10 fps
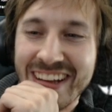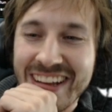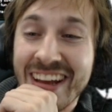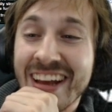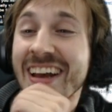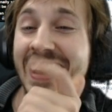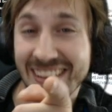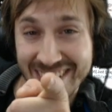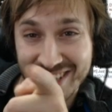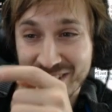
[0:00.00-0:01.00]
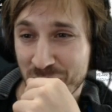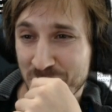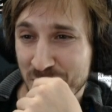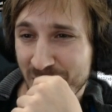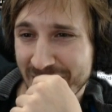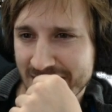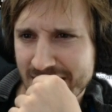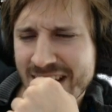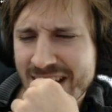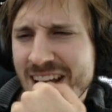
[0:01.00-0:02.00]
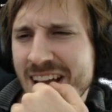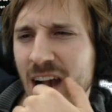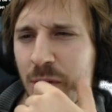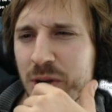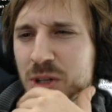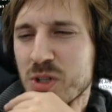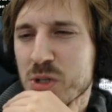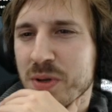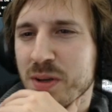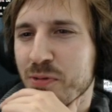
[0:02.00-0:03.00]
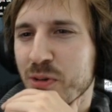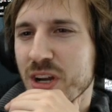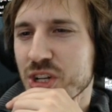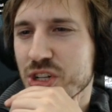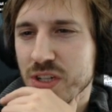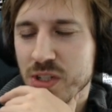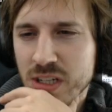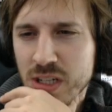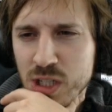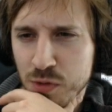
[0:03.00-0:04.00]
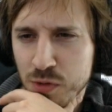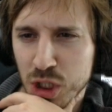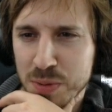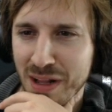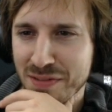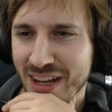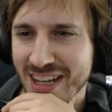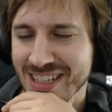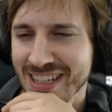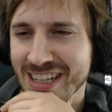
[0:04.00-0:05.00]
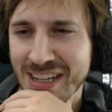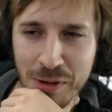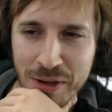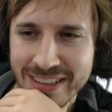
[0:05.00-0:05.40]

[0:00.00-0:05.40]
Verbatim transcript: That's a good point. I want to speak French. Zwykle spel français.